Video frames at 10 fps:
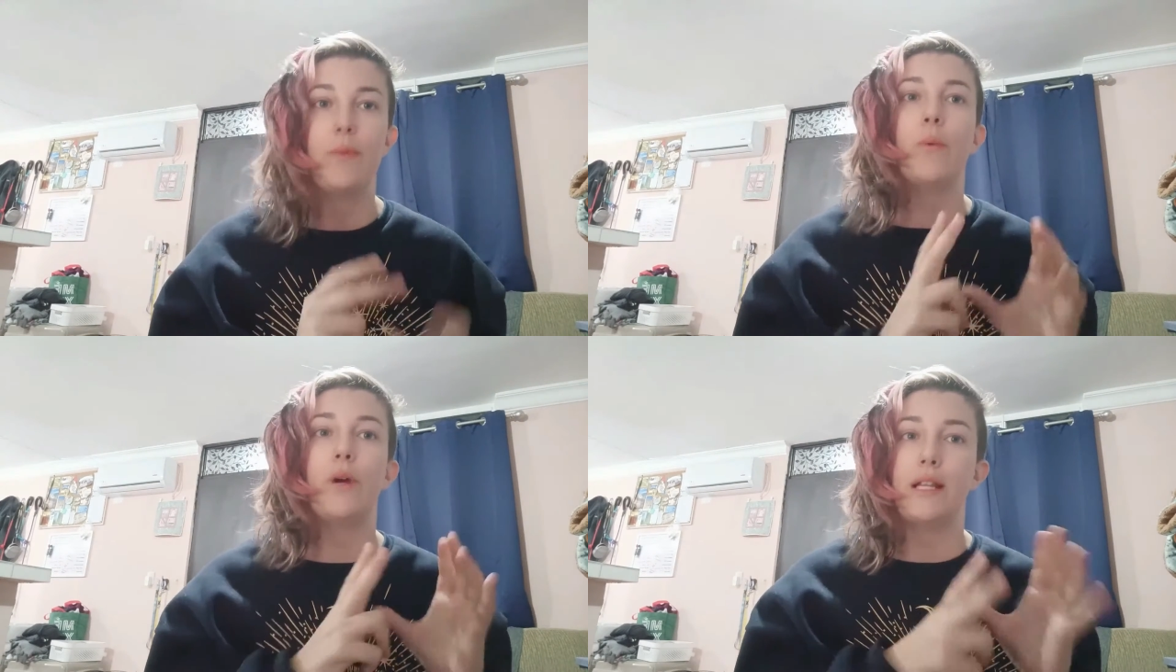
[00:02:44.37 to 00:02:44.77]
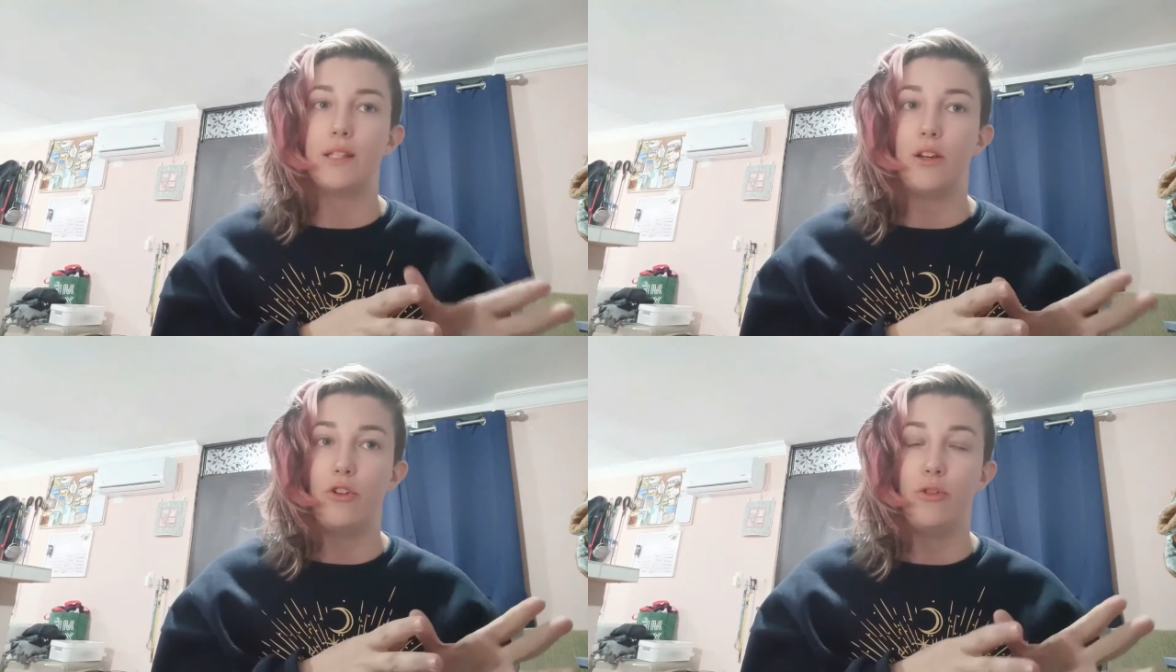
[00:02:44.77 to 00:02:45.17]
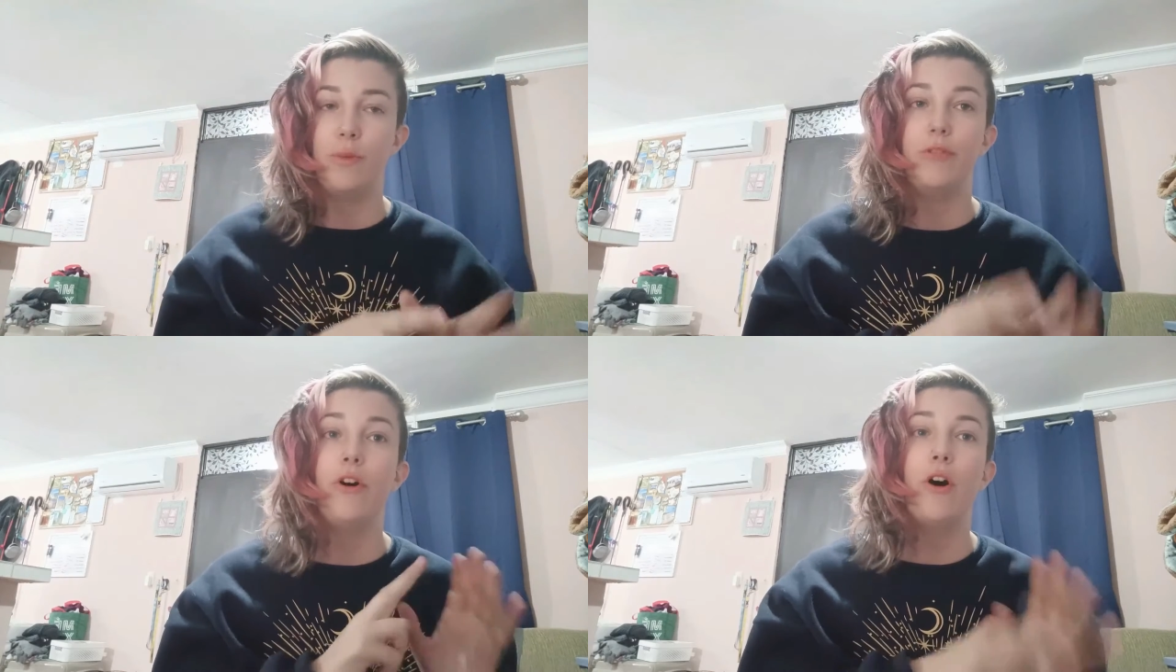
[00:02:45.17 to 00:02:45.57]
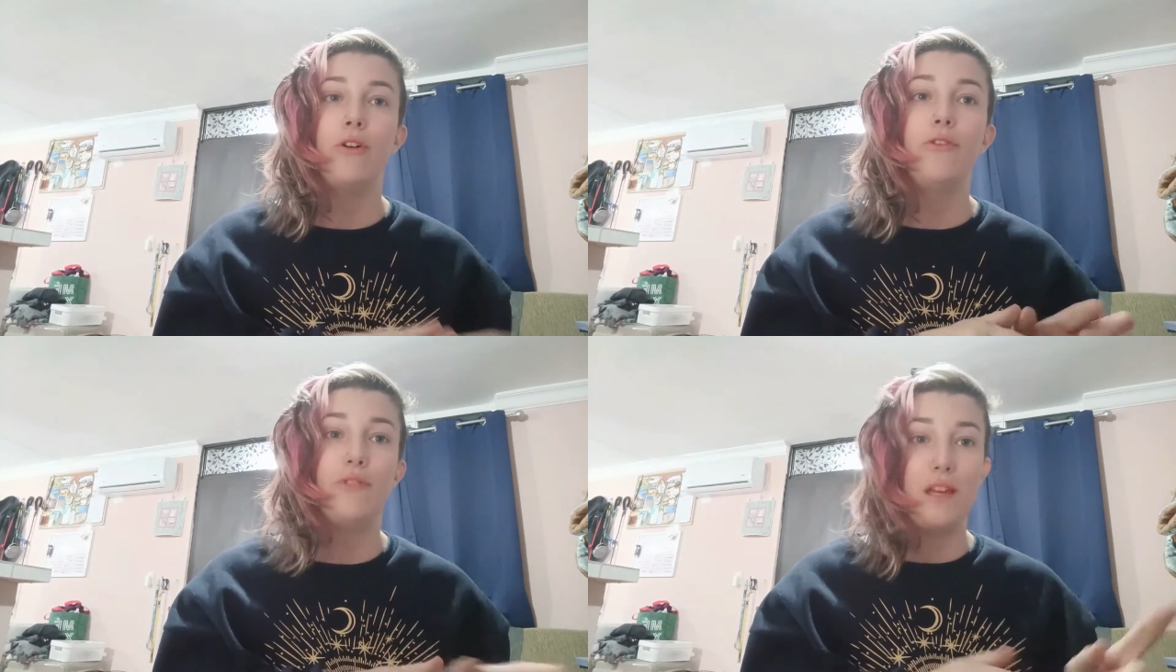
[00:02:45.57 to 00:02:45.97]
but when it's a group of
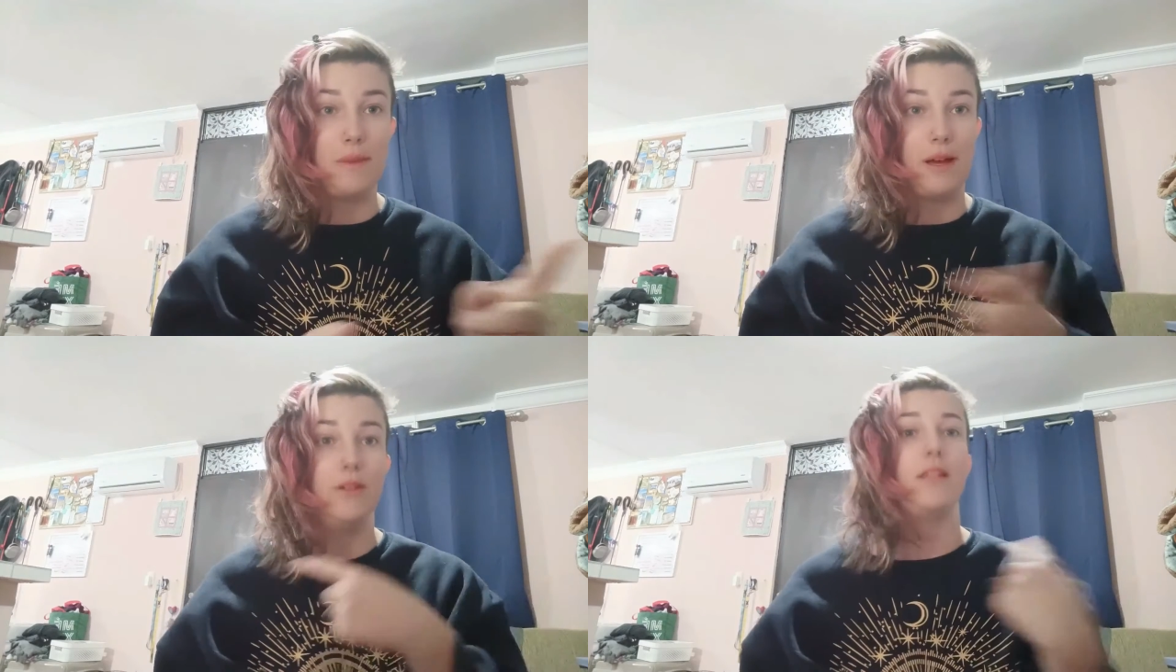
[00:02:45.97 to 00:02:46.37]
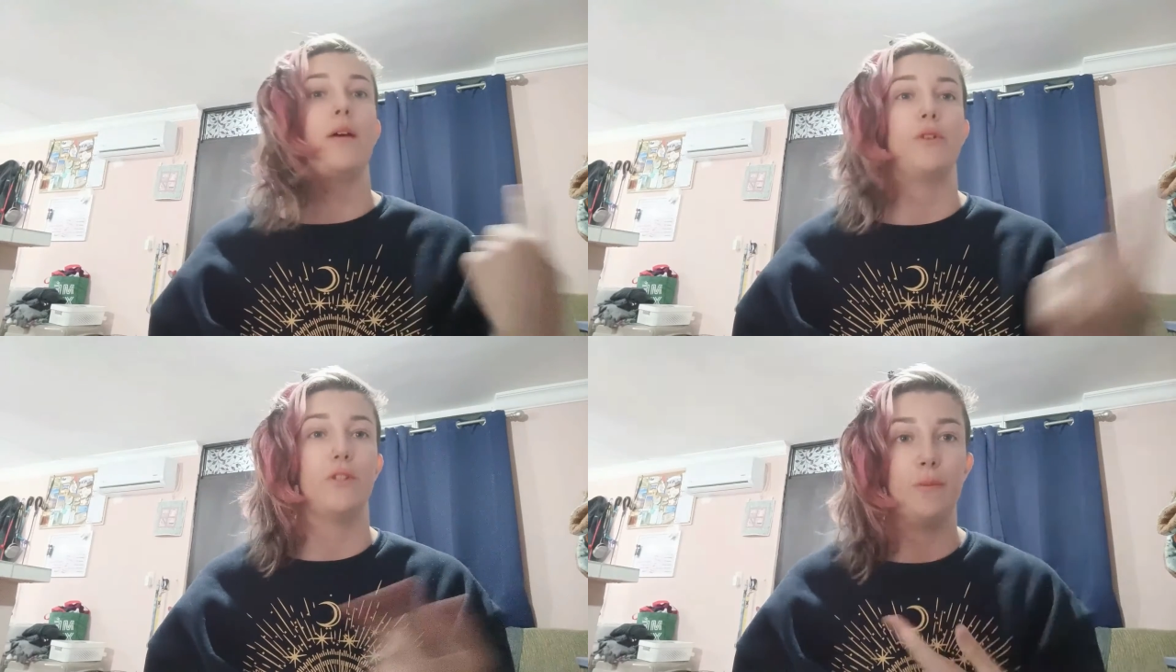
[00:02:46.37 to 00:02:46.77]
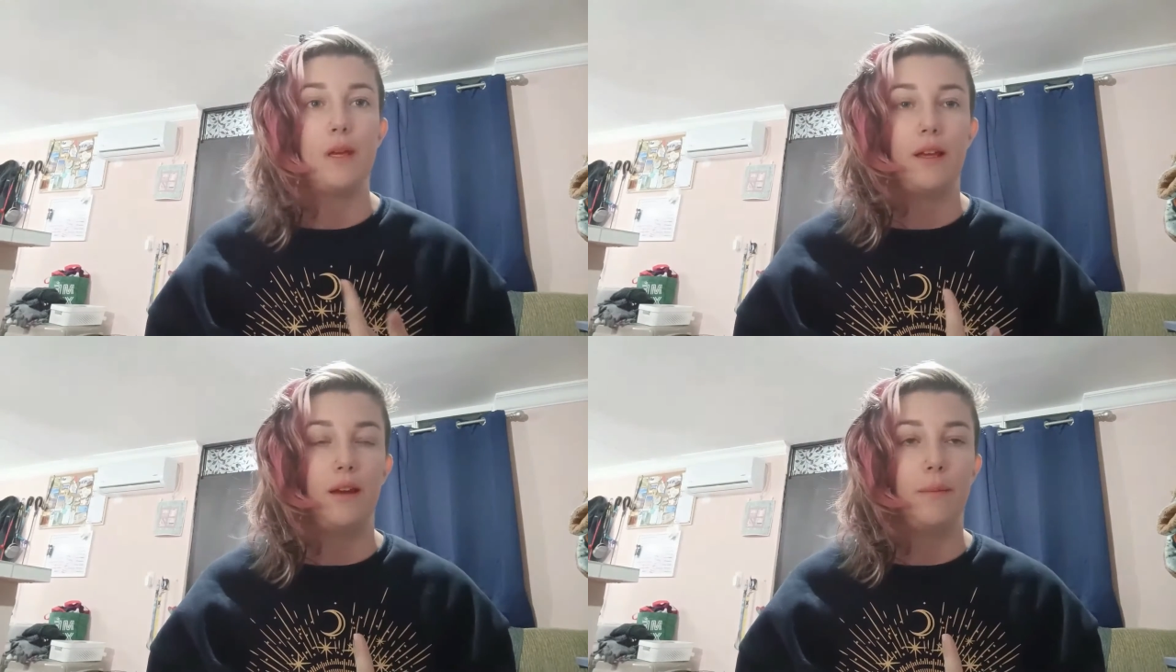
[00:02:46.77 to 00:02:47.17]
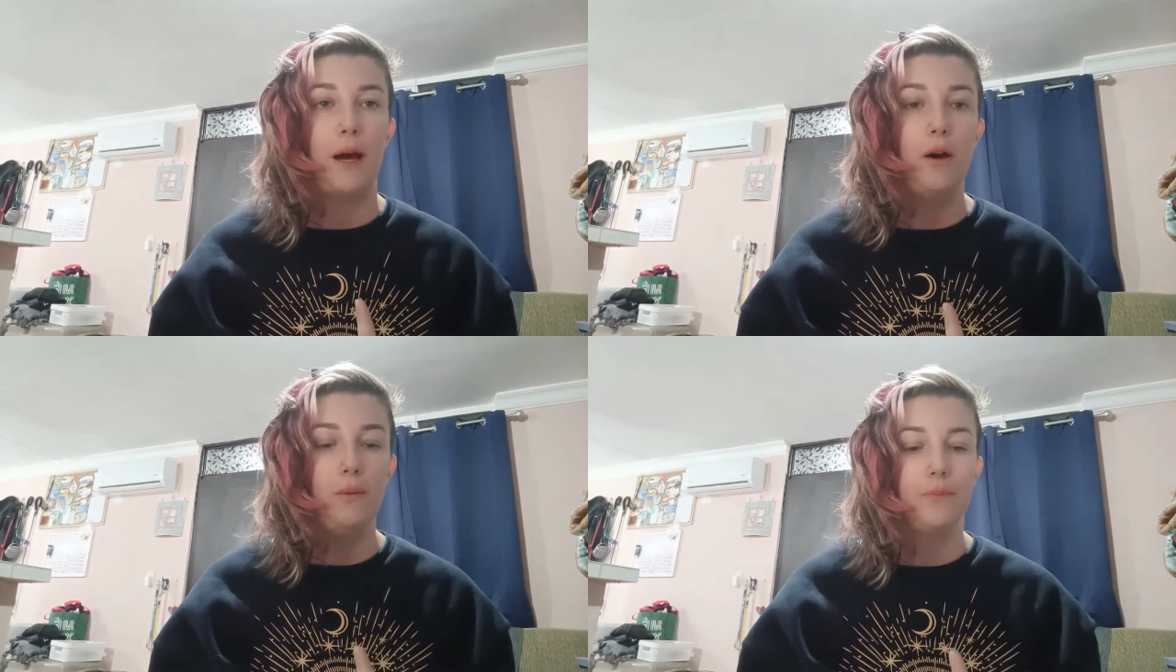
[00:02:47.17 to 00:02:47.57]
all females that we're speaking
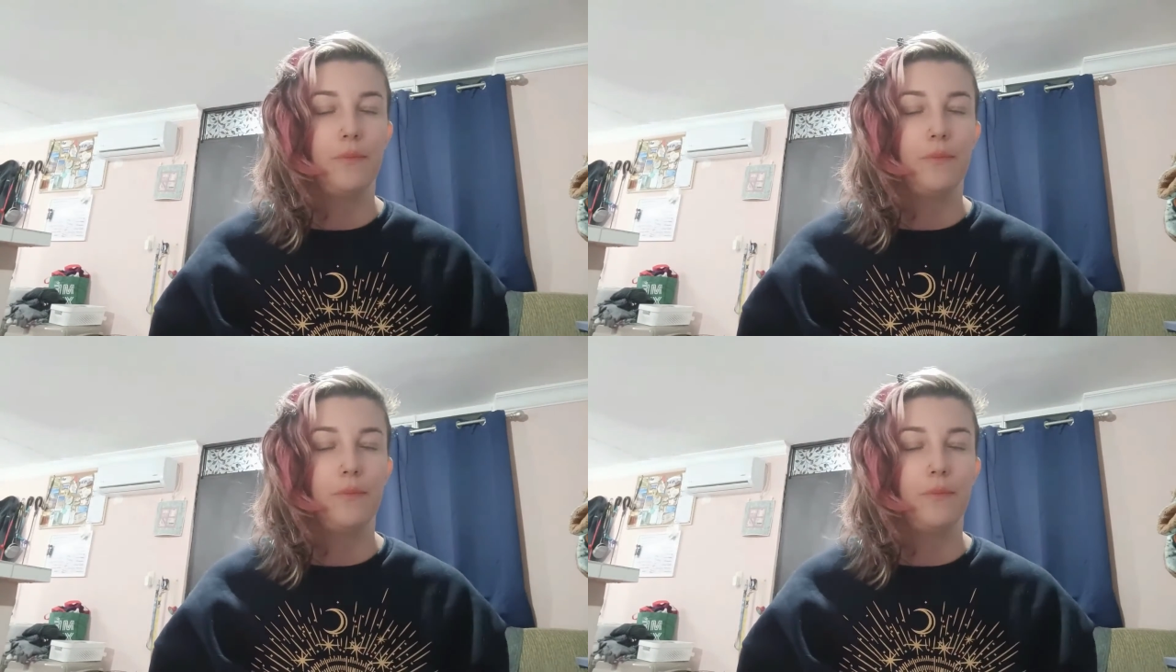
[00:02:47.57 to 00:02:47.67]
about.